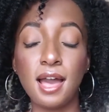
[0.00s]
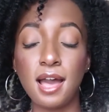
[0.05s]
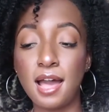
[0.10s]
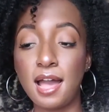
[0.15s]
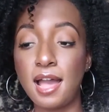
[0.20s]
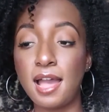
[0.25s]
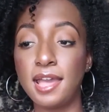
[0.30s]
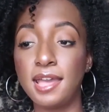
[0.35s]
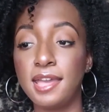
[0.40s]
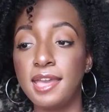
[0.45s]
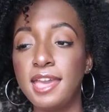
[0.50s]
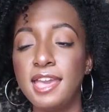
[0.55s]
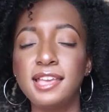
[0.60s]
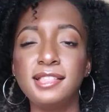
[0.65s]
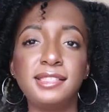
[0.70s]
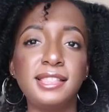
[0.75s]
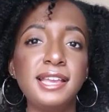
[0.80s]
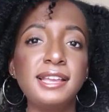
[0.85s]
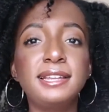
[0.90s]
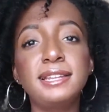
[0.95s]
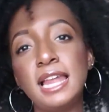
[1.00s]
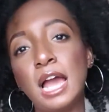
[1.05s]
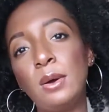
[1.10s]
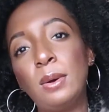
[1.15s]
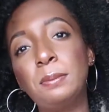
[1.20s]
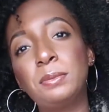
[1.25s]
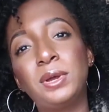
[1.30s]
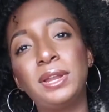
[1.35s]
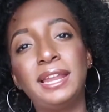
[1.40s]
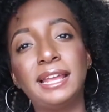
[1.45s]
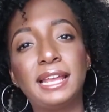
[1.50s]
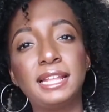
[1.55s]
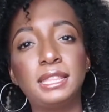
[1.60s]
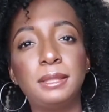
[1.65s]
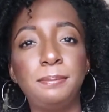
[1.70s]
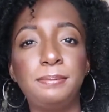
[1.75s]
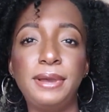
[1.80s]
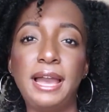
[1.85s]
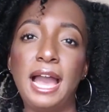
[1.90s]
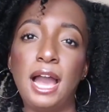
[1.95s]
I think now I'm gonna get
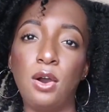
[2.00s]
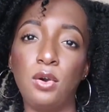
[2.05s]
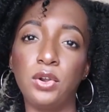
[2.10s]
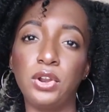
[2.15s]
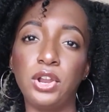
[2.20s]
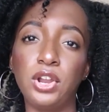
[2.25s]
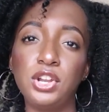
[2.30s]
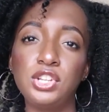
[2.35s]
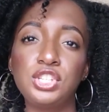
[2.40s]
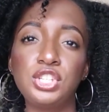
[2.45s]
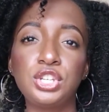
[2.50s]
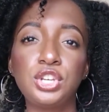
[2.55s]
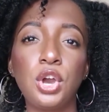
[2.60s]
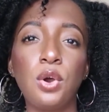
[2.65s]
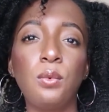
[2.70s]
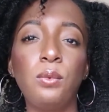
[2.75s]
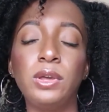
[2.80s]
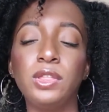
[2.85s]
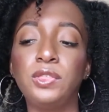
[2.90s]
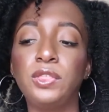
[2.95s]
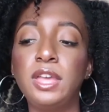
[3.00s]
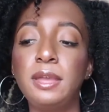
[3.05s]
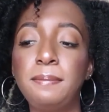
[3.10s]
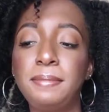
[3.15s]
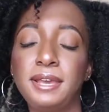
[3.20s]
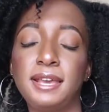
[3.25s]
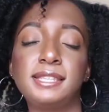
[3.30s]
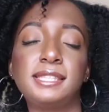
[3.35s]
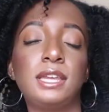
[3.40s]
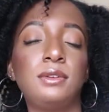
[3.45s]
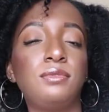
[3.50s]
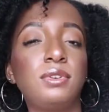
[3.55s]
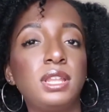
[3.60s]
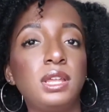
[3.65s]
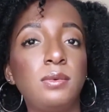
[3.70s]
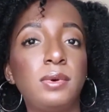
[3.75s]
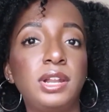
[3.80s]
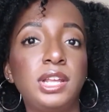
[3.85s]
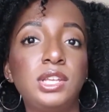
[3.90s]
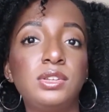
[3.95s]
the powder to go with it because I
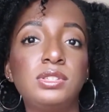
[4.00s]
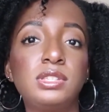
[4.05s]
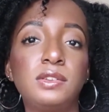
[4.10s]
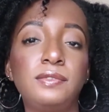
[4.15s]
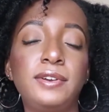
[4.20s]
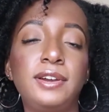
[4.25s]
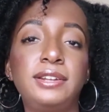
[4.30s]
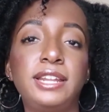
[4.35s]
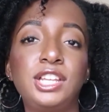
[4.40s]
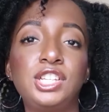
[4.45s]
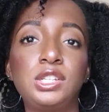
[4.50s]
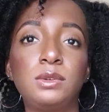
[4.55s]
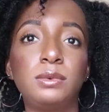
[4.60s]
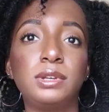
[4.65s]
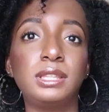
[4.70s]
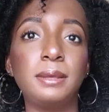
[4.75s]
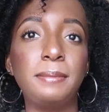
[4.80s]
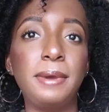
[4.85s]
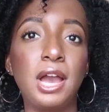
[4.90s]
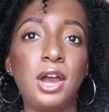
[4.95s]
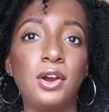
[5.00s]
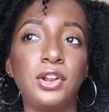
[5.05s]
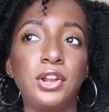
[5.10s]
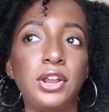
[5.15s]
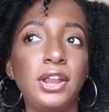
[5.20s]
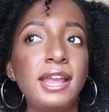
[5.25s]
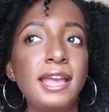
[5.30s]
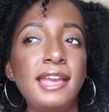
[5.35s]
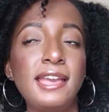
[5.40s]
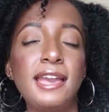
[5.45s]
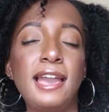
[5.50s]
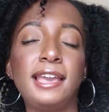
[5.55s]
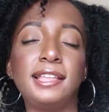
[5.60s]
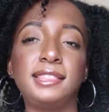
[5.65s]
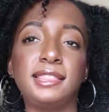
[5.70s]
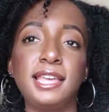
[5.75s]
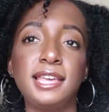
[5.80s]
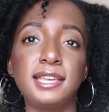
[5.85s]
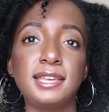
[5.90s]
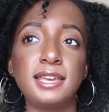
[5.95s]
really want to use the foundation with the powder. I
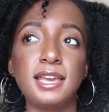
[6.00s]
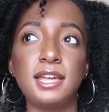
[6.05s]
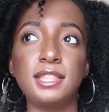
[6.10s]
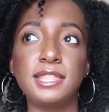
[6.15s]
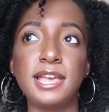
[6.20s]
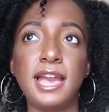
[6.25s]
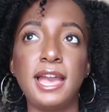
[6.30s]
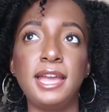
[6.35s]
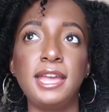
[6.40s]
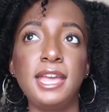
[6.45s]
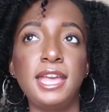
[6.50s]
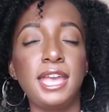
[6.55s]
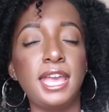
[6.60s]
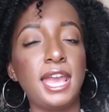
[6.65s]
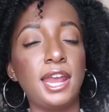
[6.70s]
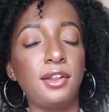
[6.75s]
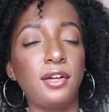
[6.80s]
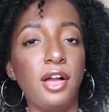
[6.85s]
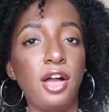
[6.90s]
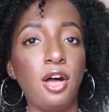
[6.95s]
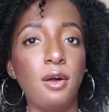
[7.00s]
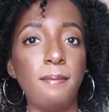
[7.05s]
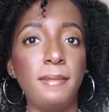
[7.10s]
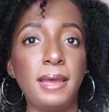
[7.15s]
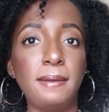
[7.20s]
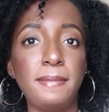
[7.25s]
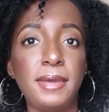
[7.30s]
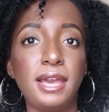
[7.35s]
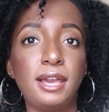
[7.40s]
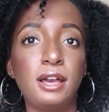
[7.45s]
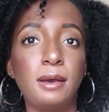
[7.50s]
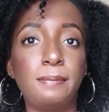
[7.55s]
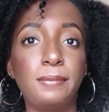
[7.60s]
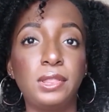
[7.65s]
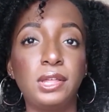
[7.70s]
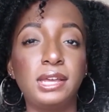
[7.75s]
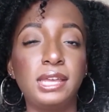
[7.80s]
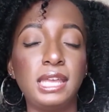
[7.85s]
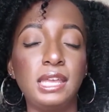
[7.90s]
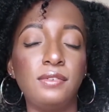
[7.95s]
think that it'll help my
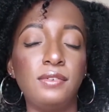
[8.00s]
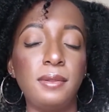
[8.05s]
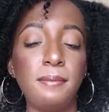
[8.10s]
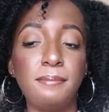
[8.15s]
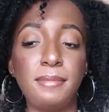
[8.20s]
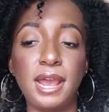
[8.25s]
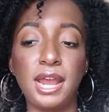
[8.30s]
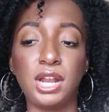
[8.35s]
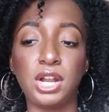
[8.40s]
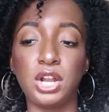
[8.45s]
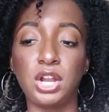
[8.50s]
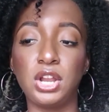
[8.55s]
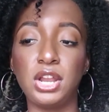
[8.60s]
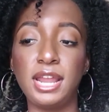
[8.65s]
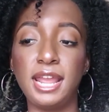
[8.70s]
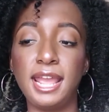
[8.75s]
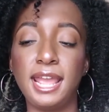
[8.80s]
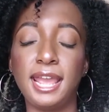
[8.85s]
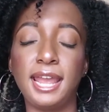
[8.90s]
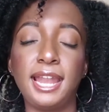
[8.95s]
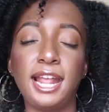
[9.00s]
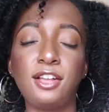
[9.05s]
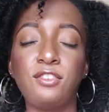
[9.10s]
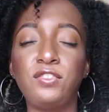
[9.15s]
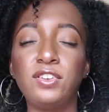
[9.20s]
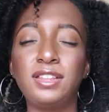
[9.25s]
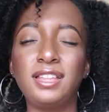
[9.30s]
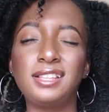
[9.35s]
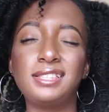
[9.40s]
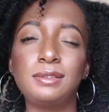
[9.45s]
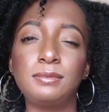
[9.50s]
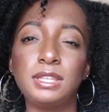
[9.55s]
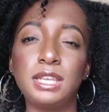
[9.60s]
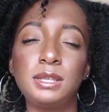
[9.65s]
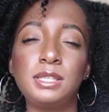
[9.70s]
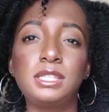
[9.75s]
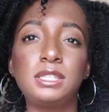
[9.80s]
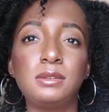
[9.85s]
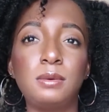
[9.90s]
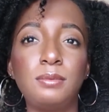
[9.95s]
makeup look even better, and I feel like
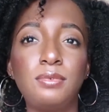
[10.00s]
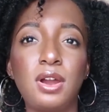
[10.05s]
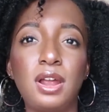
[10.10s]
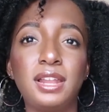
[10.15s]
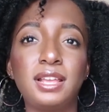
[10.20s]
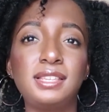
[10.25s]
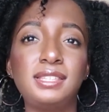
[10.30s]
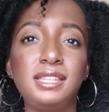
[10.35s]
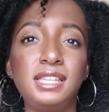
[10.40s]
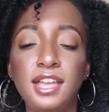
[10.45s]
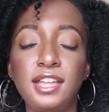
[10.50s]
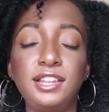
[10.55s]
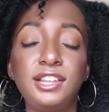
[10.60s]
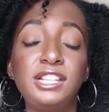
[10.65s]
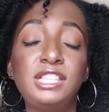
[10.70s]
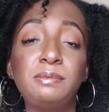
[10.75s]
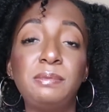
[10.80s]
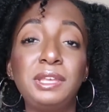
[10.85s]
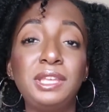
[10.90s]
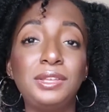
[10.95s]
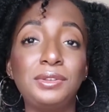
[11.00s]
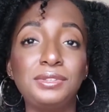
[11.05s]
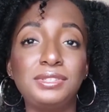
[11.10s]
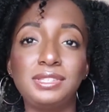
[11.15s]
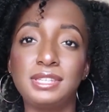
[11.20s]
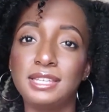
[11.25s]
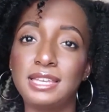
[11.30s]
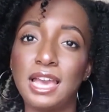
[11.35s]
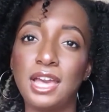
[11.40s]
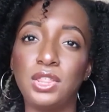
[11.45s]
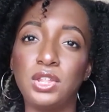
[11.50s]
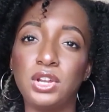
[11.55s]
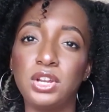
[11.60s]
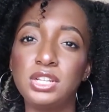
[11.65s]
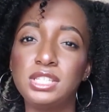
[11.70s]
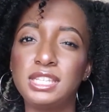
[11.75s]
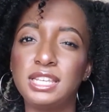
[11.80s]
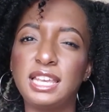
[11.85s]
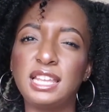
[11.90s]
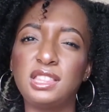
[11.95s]
sometimes some products need to be used
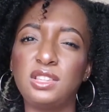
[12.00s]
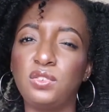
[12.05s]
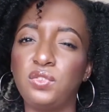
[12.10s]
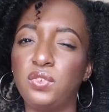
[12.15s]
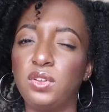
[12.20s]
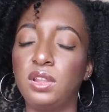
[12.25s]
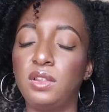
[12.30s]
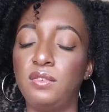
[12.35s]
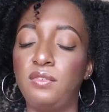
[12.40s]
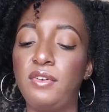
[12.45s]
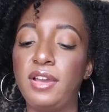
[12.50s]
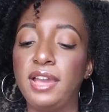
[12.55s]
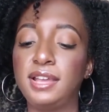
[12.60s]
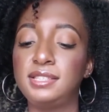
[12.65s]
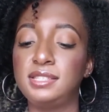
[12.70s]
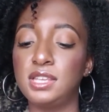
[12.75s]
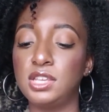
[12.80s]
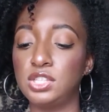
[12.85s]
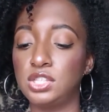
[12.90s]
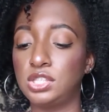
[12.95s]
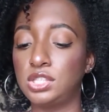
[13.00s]
together to get the full effect.